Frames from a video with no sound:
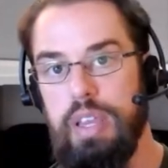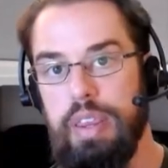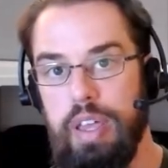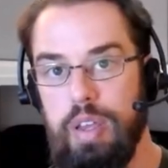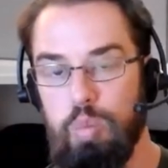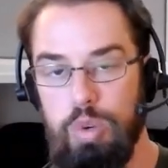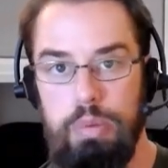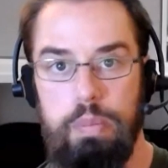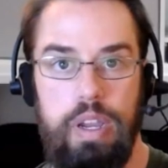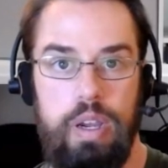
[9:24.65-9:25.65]
that we're
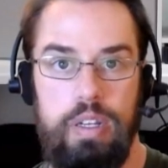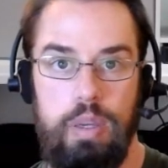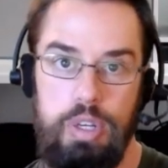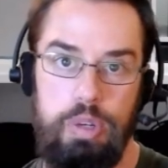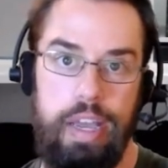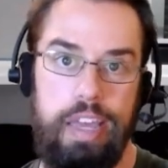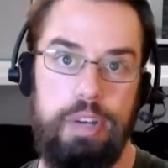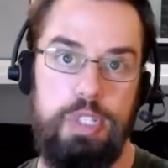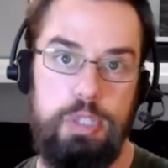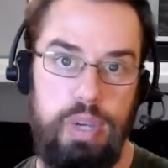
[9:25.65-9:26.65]
prepared and we know how to
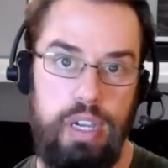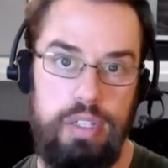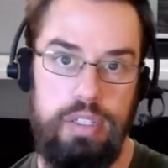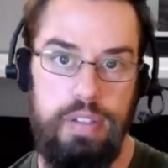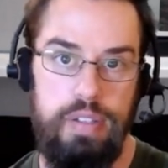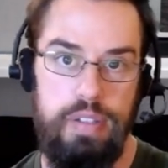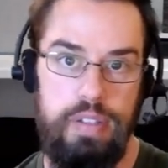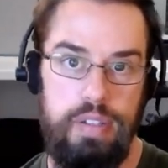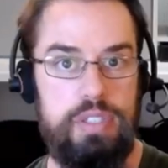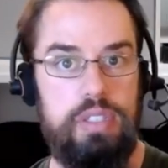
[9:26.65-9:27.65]
respond
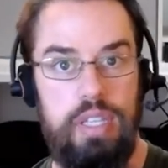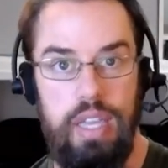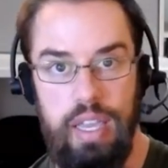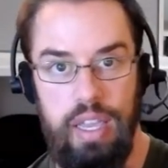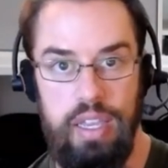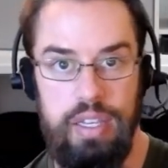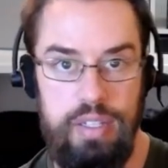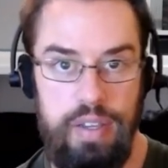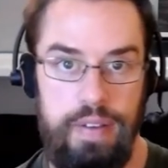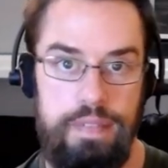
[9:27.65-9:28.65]
efficiently
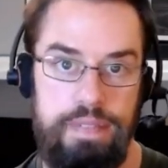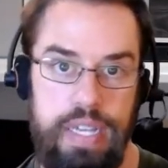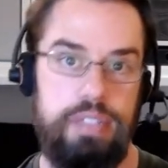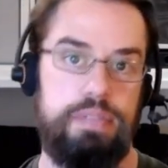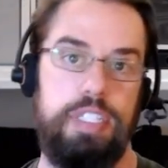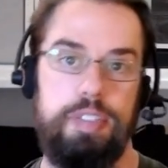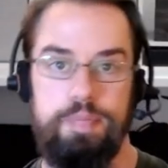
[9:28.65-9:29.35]
and effectively.